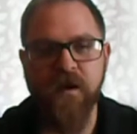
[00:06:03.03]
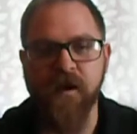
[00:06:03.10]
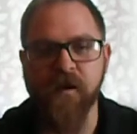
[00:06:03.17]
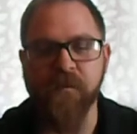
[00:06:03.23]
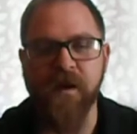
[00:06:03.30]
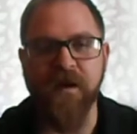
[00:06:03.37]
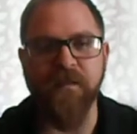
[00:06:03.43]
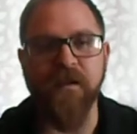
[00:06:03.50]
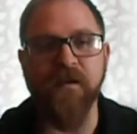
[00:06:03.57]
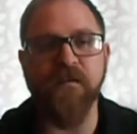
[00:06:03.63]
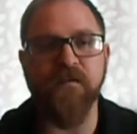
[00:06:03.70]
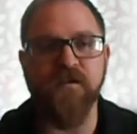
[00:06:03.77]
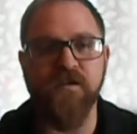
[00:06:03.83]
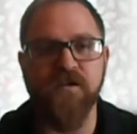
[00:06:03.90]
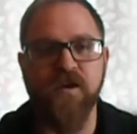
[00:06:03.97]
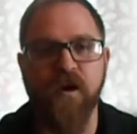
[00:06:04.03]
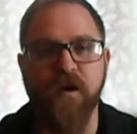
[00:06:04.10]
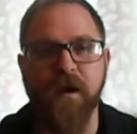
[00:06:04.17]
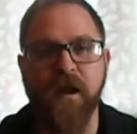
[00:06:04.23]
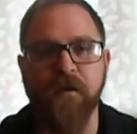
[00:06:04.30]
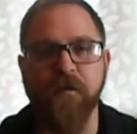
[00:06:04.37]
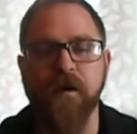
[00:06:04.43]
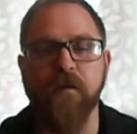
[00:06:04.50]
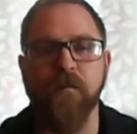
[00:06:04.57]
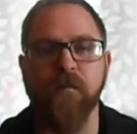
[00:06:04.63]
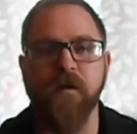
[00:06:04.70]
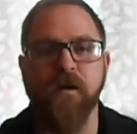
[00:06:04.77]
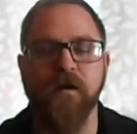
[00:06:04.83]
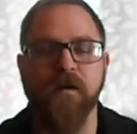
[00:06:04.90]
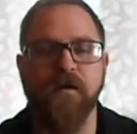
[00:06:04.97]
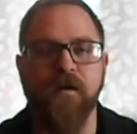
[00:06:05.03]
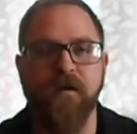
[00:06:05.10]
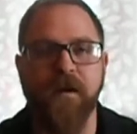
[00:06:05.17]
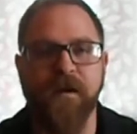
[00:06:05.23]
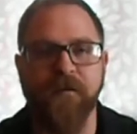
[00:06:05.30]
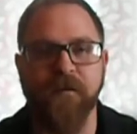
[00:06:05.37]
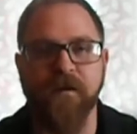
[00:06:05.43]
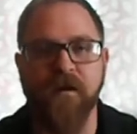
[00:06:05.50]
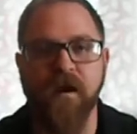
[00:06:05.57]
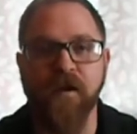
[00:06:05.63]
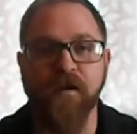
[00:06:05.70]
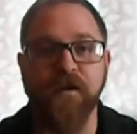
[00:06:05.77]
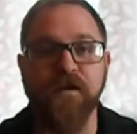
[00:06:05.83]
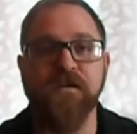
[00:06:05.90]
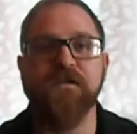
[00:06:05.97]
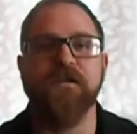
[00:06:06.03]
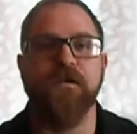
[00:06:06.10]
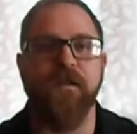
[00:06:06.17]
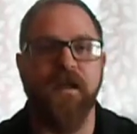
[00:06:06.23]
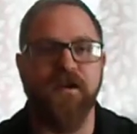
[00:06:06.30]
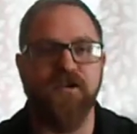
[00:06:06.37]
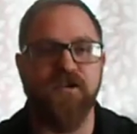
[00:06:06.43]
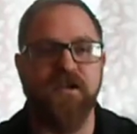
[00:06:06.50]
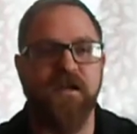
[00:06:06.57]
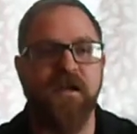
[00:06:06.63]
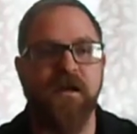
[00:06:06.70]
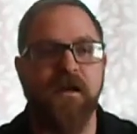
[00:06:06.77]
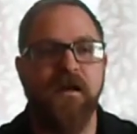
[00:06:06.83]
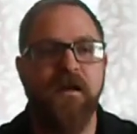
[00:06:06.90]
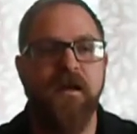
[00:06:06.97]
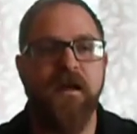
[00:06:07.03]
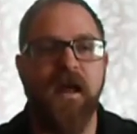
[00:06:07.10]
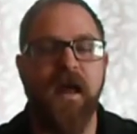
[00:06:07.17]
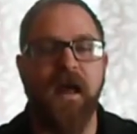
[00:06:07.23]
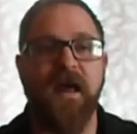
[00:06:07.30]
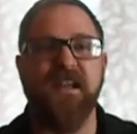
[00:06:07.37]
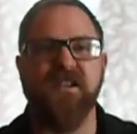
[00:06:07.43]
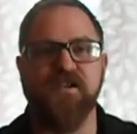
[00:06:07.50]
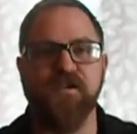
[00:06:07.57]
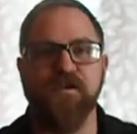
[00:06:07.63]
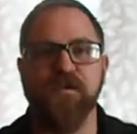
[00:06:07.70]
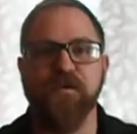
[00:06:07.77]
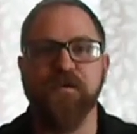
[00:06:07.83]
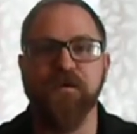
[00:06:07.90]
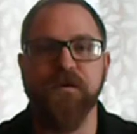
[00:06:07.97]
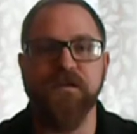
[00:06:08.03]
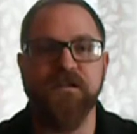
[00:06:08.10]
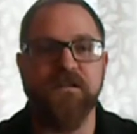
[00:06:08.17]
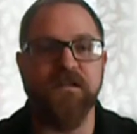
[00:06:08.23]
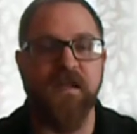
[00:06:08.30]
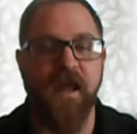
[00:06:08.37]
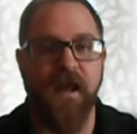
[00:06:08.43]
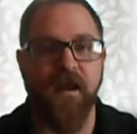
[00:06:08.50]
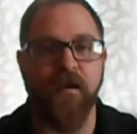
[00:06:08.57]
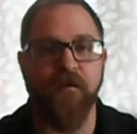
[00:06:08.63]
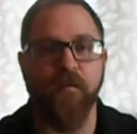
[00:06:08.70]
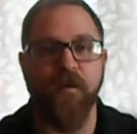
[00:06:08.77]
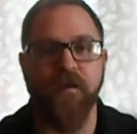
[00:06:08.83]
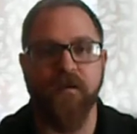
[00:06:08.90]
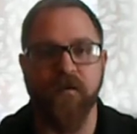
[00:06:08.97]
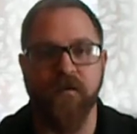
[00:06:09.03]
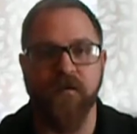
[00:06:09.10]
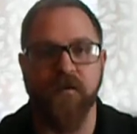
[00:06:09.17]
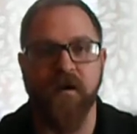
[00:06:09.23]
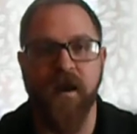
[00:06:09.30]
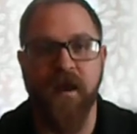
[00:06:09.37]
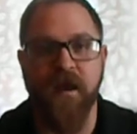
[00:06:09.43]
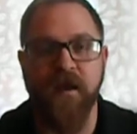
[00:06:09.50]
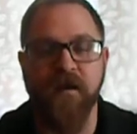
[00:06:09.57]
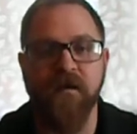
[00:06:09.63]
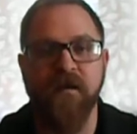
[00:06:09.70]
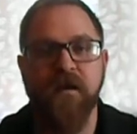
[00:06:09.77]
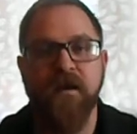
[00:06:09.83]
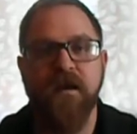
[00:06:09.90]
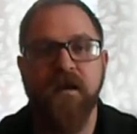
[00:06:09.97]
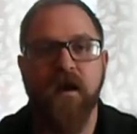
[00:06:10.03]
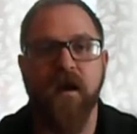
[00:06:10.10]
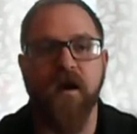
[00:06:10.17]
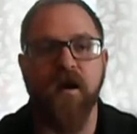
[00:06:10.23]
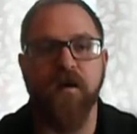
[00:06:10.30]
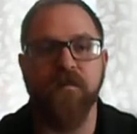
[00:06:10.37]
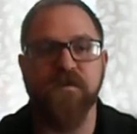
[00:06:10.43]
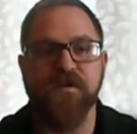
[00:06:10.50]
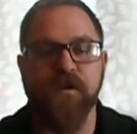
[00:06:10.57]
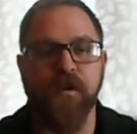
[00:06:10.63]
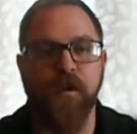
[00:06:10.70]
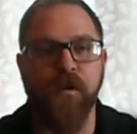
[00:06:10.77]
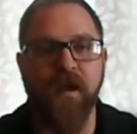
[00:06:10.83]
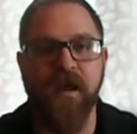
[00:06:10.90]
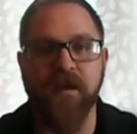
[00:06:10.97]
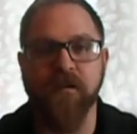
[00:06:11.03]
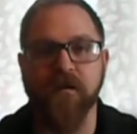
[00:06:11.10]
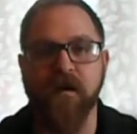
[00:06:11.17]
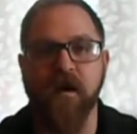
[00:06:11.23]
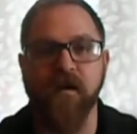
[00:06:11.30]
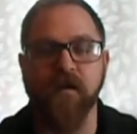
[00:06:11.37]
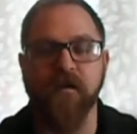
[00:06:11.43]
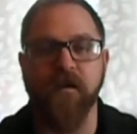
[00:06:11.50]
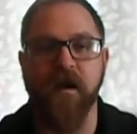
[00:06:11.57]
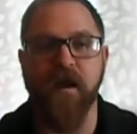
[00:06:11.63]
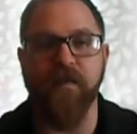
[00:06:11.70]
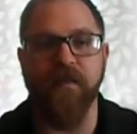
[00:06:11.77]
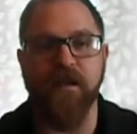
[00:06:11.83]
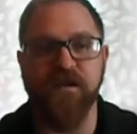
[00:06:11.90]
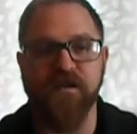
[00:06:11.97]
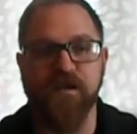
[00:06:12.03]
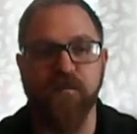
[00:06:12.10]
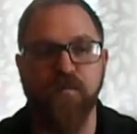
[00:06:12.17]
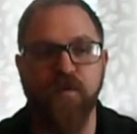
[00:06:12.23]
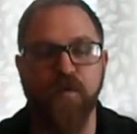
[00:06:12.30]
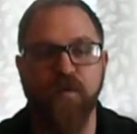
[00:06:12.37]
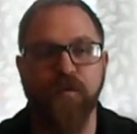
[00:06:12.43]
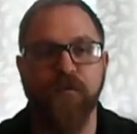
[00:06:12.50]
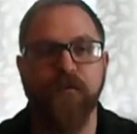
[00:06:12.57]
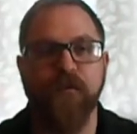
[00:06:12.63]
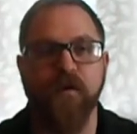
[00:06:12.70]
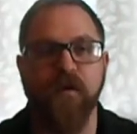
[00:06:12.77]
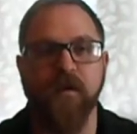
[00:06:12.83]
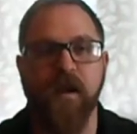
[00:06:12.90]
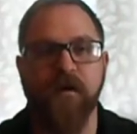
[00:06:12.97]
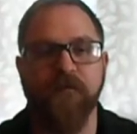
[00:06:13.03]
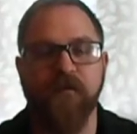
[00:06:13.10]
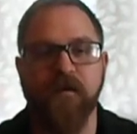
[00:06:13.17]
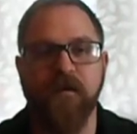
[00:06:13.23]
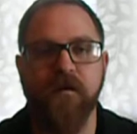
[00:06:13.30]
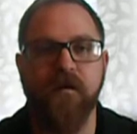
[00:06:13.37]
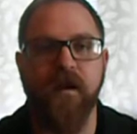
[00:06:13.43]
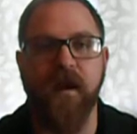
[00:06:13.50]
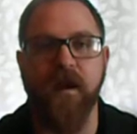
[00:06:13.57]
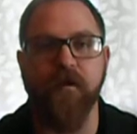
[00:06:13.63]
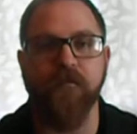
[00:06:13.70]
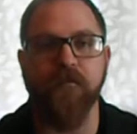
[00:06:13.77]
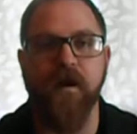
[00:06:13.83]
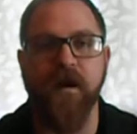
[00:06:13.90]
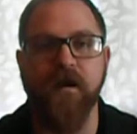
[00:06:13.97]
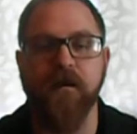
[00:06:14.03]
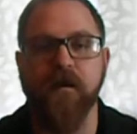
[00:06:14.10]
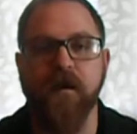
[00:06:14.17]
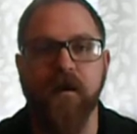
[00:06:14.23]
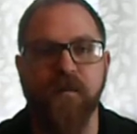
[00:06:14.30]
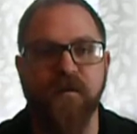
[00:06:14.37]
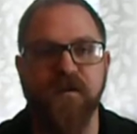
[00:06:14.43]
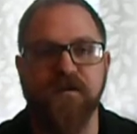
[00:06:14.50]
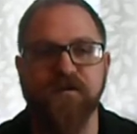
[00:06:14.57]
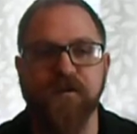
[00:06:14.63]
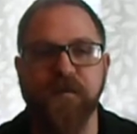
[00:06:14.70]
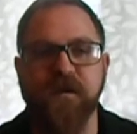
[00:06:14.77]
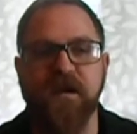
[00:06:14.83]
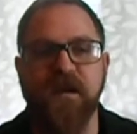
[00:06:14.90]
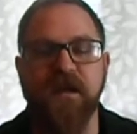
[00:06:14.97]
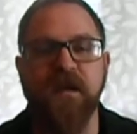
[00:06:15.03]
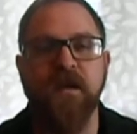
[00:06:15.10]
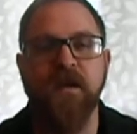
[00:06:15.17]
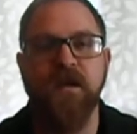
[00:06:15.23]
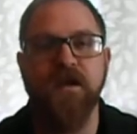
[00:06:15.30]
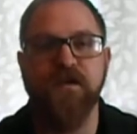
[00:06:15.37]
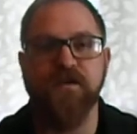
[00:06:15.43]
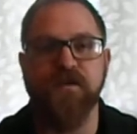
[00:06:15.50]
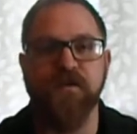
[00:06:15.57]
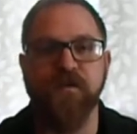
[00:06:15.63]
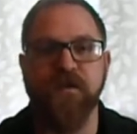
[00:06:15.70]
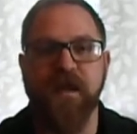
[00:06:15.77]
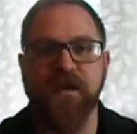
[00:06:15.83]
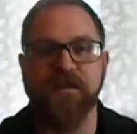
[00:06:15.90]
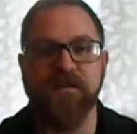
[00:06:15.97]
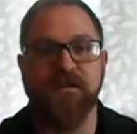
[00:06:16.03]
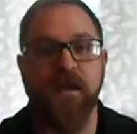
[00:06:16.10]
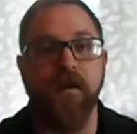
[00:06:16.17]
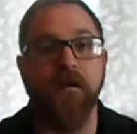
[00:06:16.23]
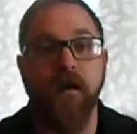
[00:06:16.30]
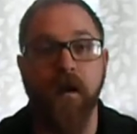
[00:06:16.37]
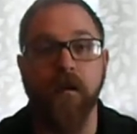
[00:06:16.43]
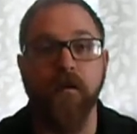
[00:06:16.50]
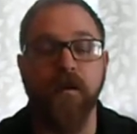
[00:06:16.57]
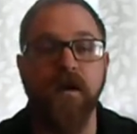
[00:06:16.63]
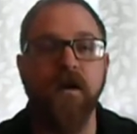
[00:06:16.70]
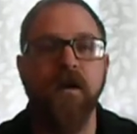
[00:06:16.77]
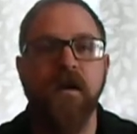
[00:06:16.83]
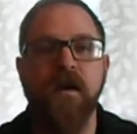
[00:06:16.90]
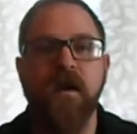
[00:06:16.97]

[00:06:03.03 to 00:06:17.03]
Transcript: I then called out the colors so that she had to scan with her head to locate the color, and then to move her left and right upper extremity to that set color.